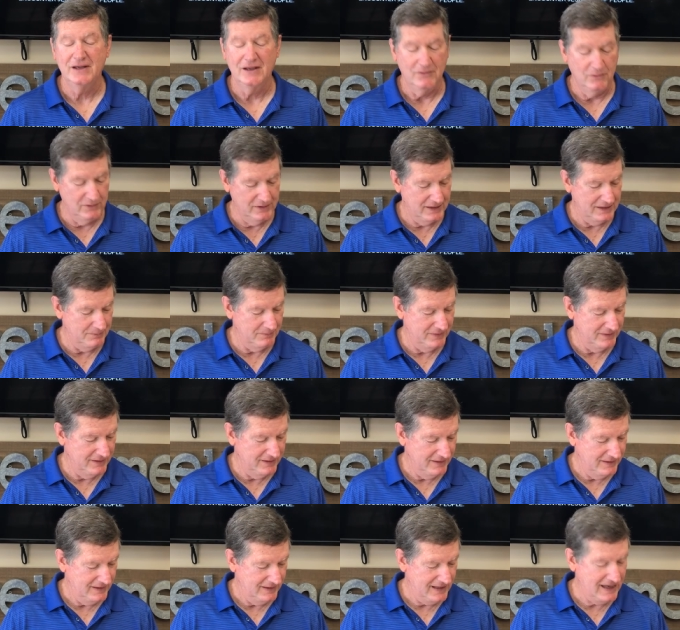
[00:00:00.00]
Well, I'm
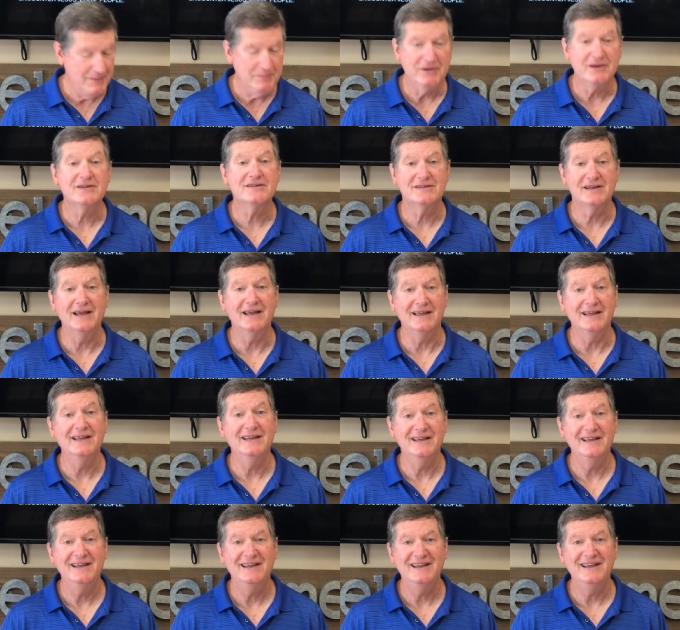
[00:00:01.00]
happy to say
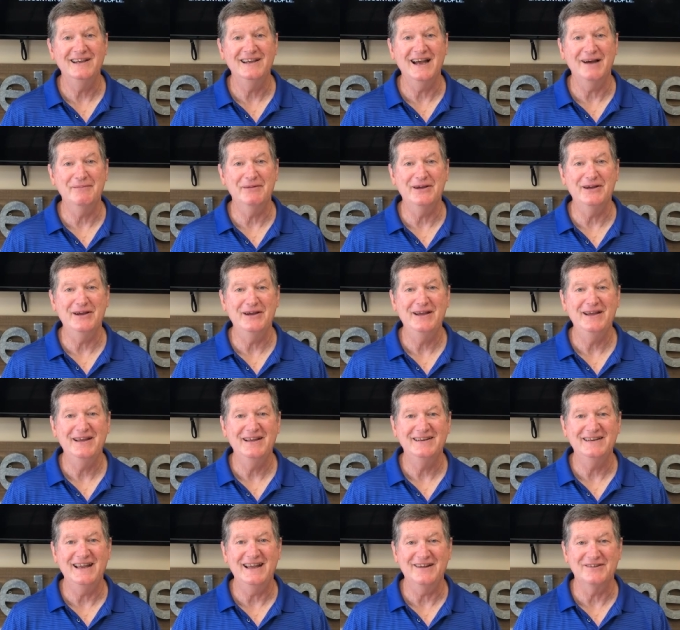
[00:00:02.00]
he got me
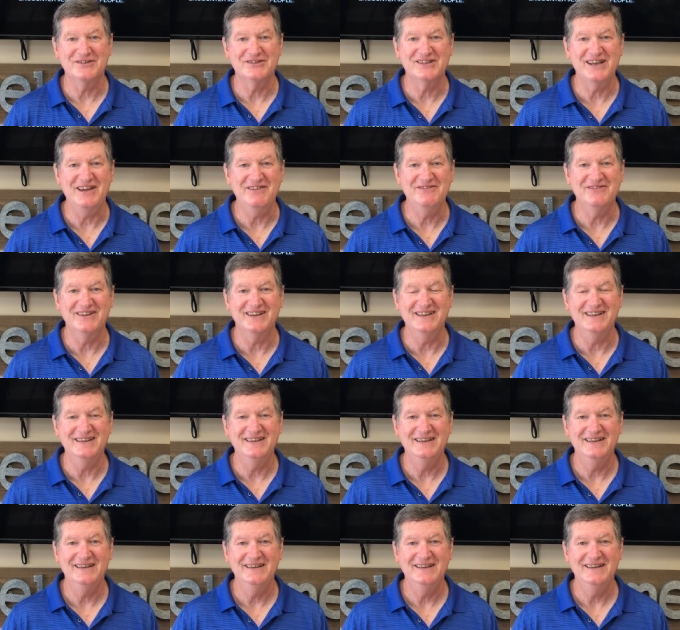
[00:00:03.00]
down safely.